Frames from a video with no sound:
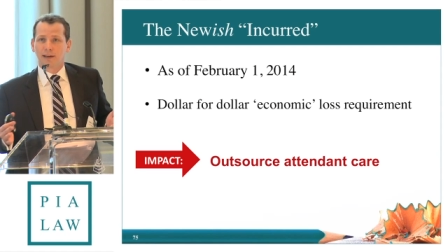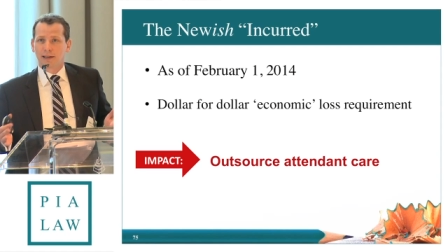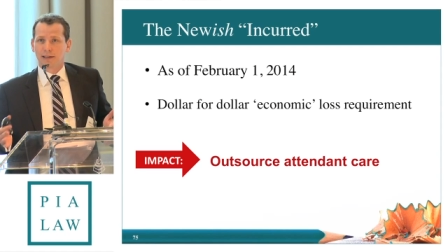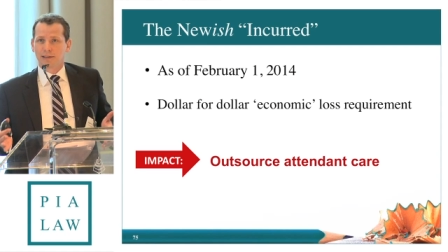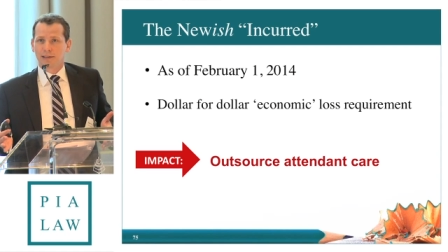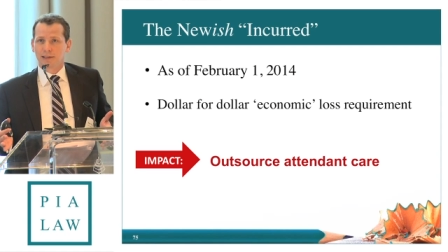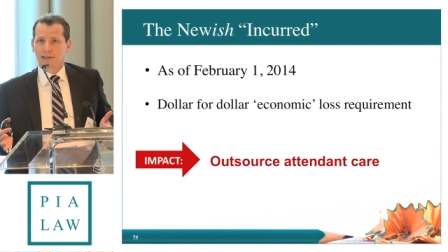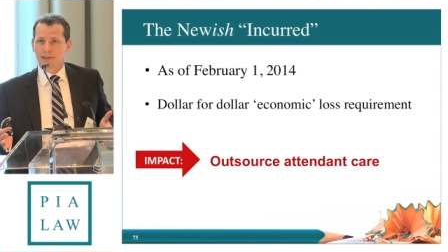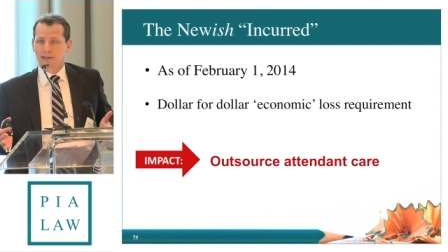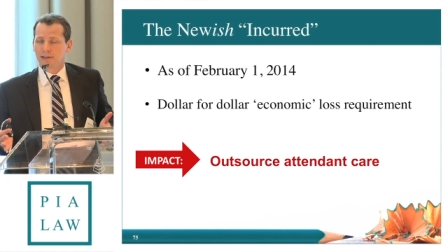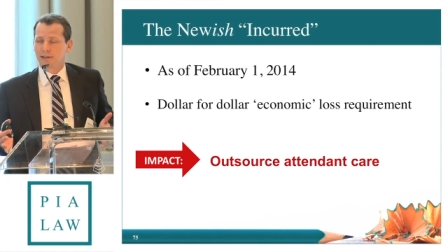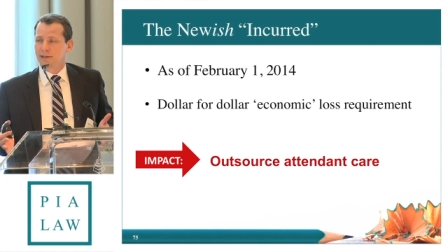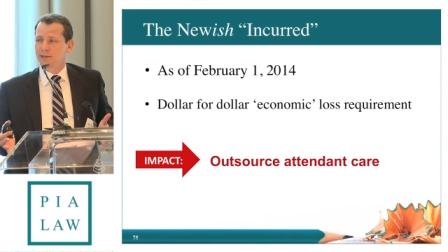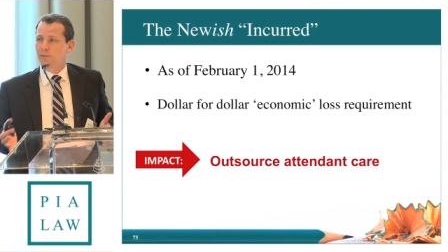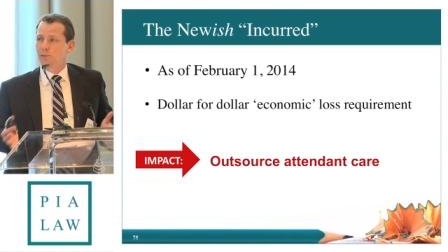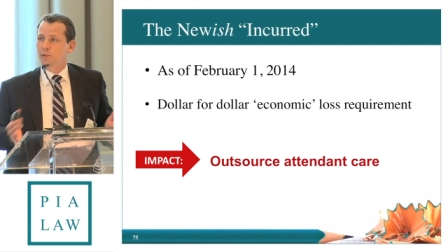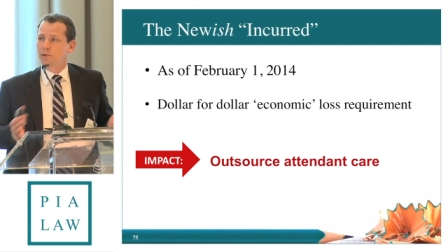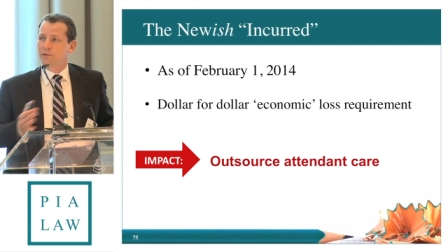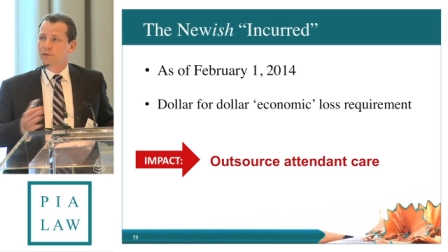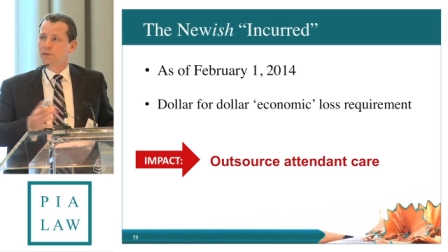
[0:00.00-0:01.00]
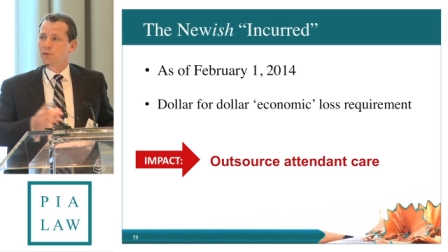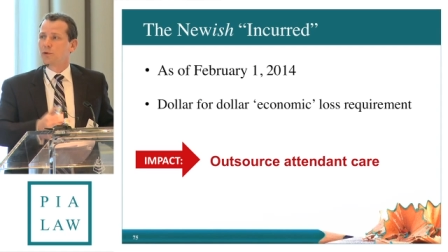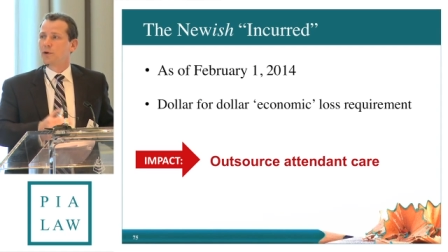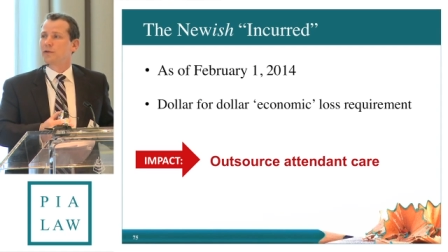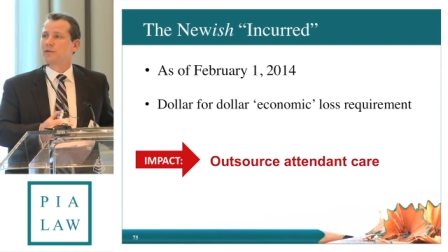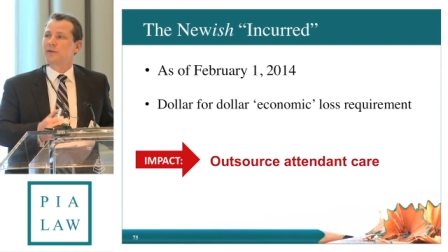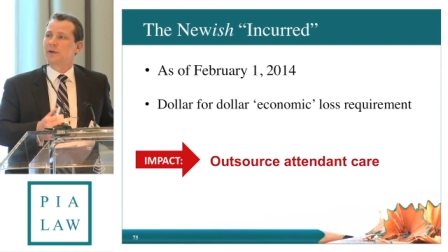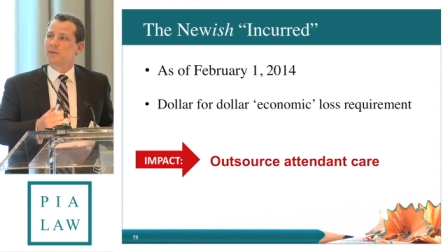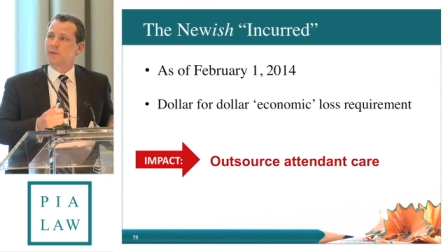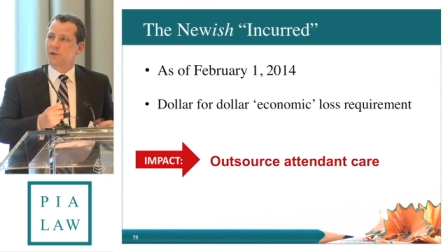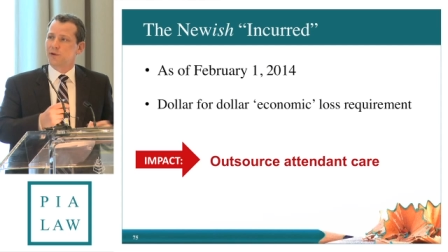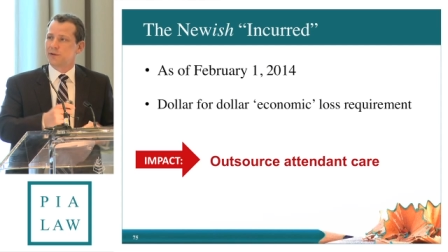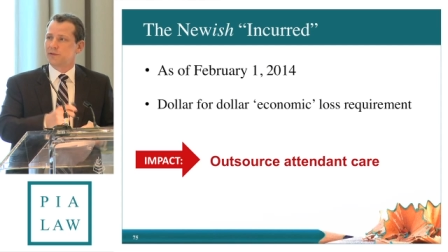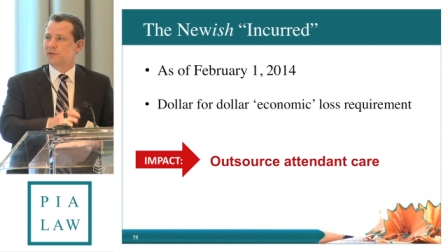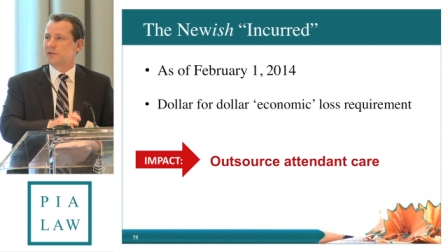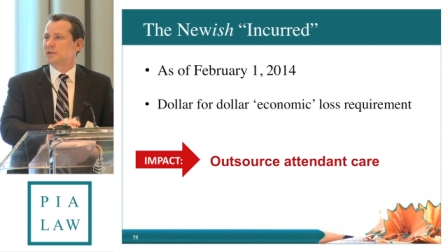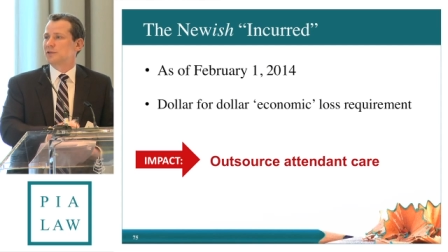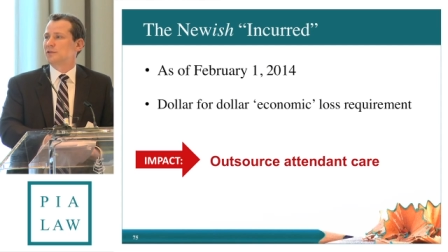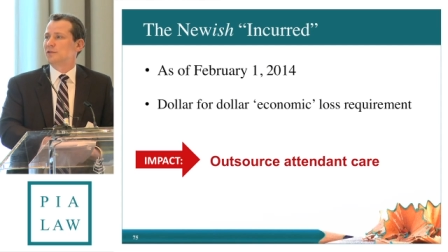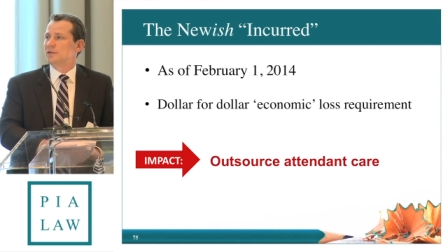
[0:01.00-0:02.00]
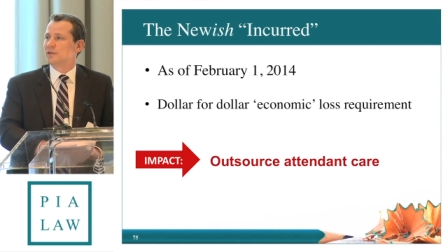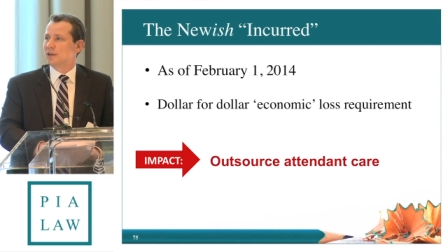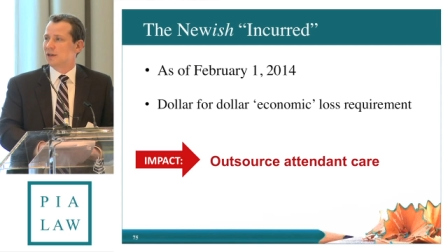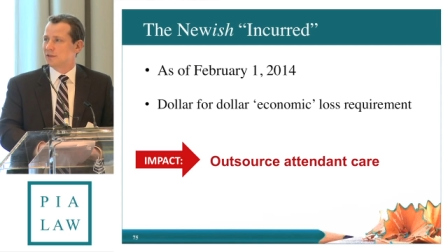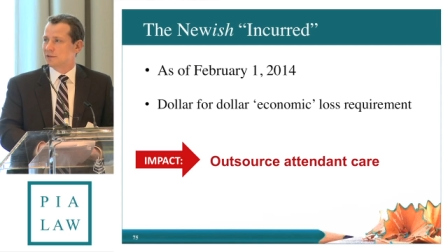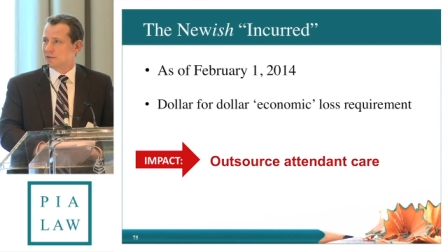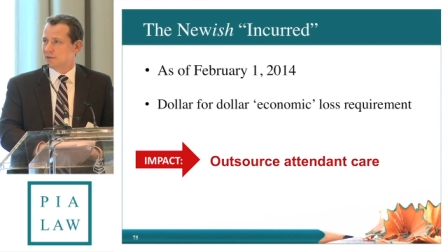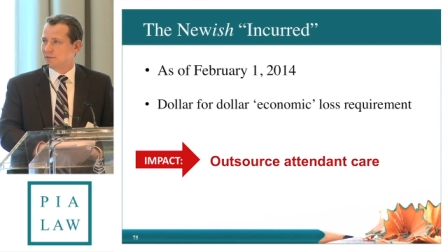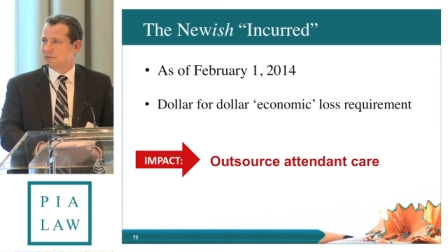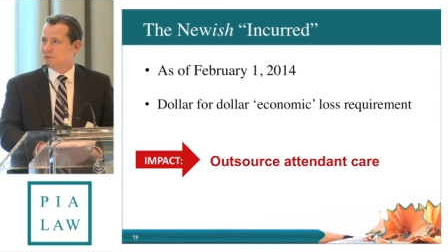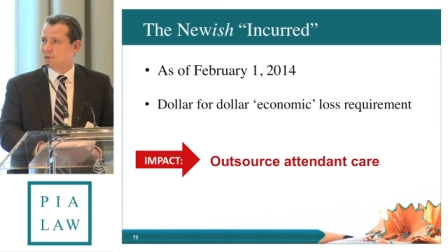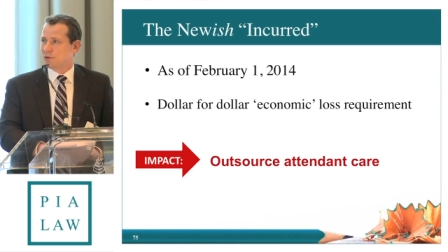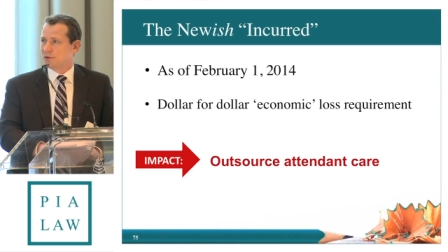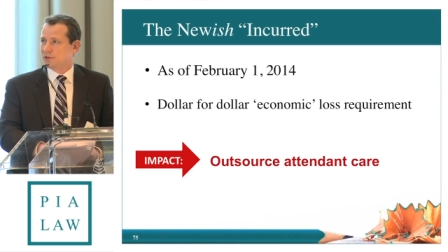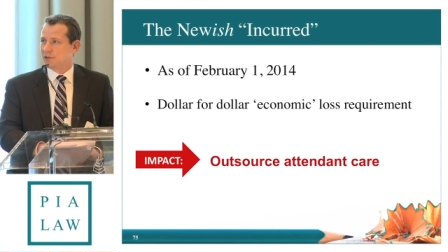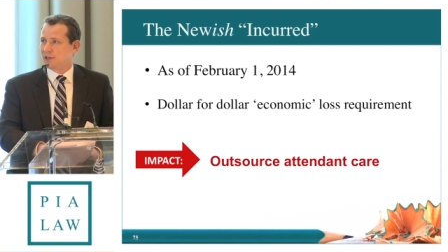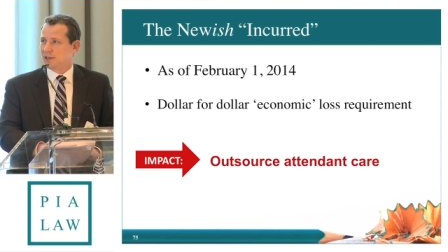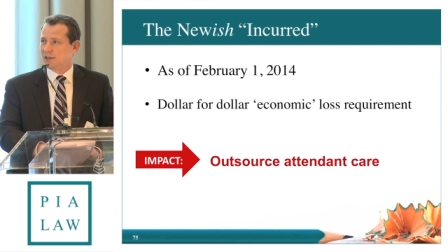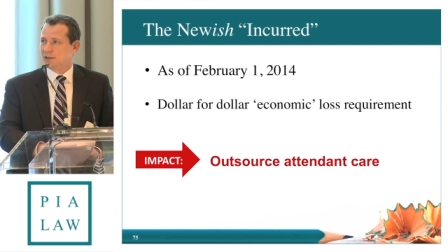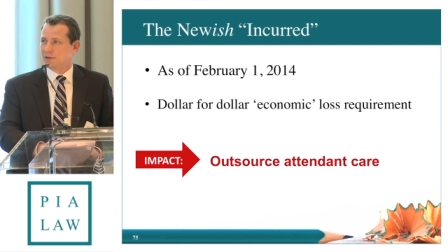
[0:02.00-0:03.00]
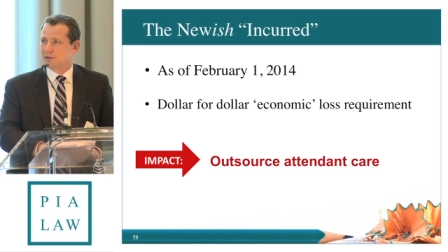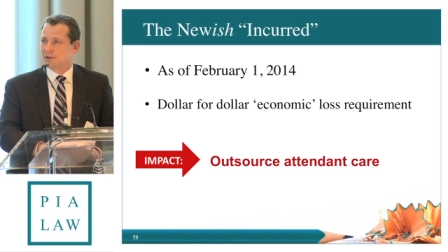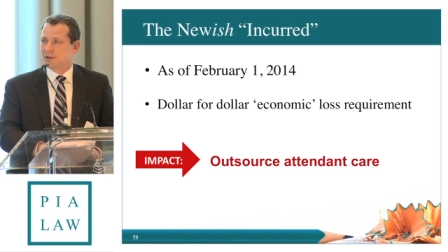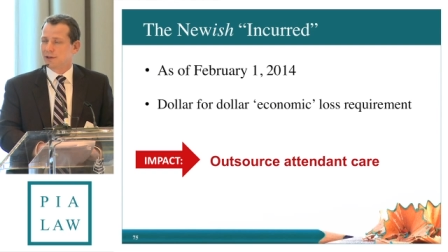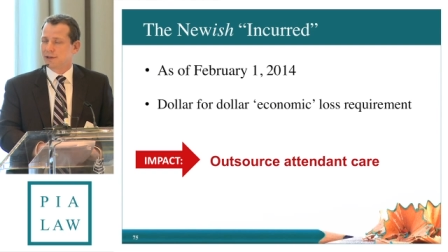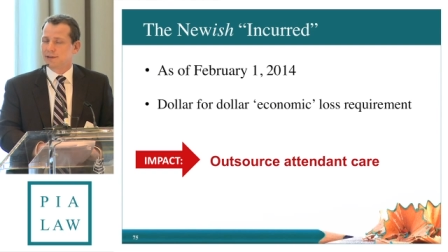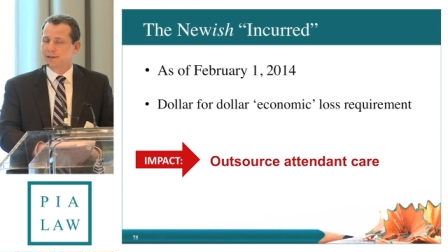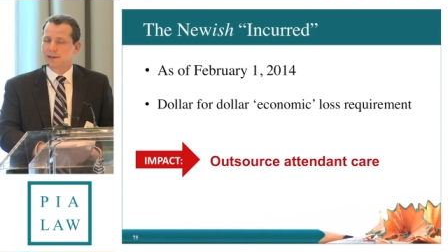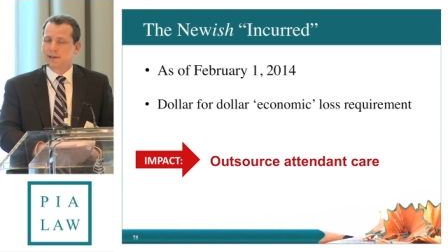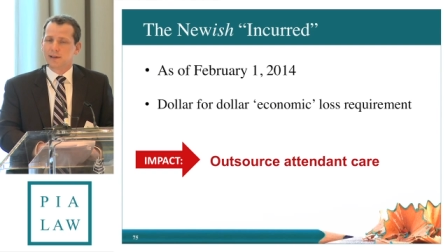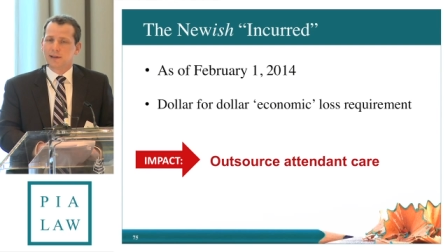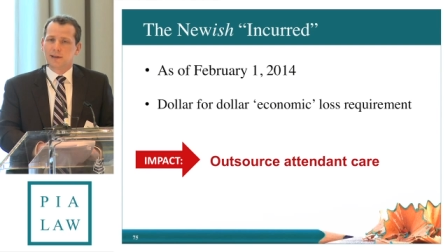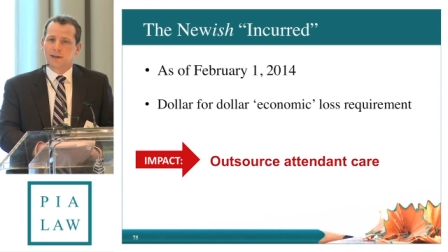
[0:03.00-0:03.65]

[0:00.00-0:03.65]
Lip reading: existed before February 1st, 2014 or not.